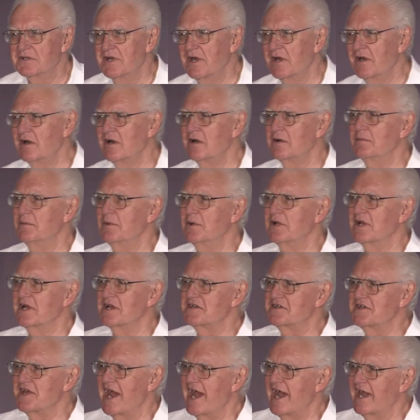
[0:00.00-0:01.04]
terrible
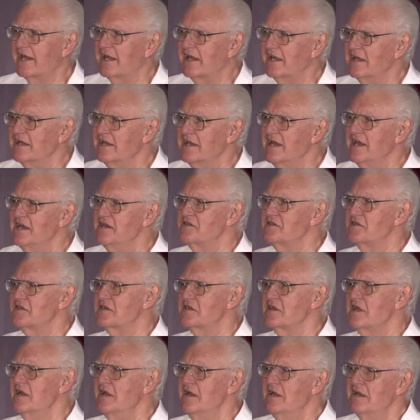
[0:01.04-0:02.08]
attack at
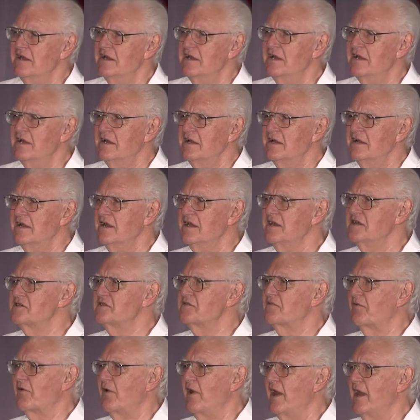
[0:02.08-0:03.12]
Nice, Nice,
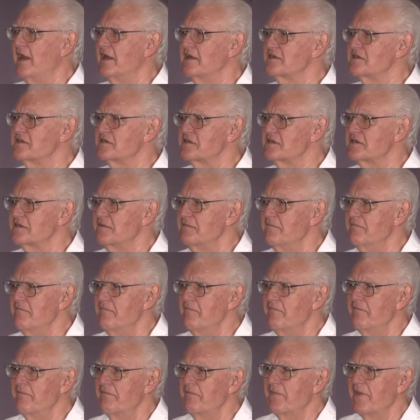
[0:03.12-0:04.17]
France,
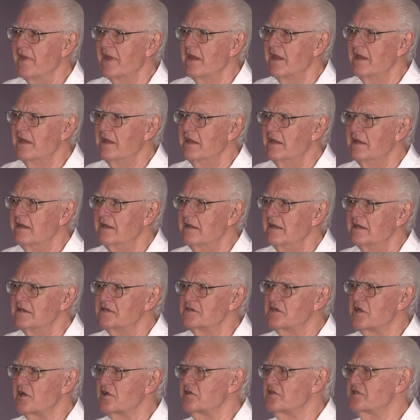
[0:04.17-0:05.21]

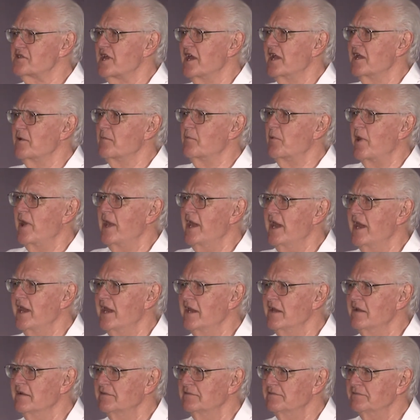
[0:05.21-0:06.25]
they're
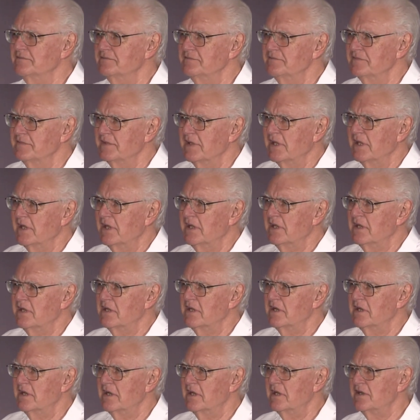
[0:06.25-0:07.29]
celebrating
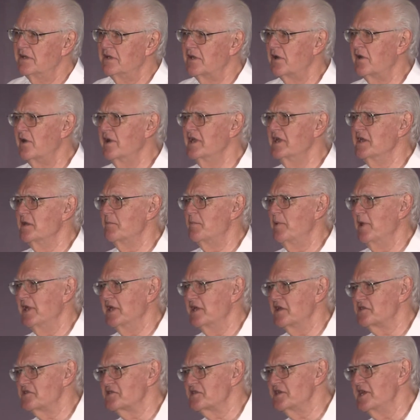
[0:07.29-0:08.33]
their
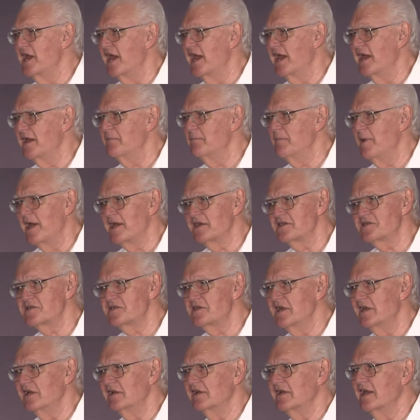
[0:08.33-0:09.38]
Independence Day,
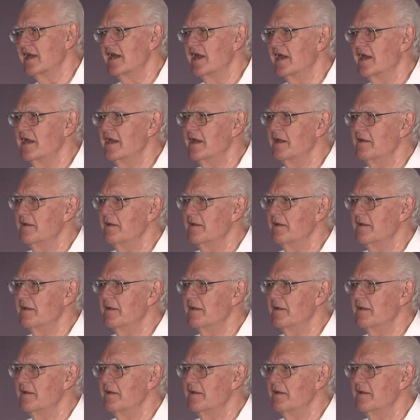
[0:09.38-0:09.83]
Bastille Day.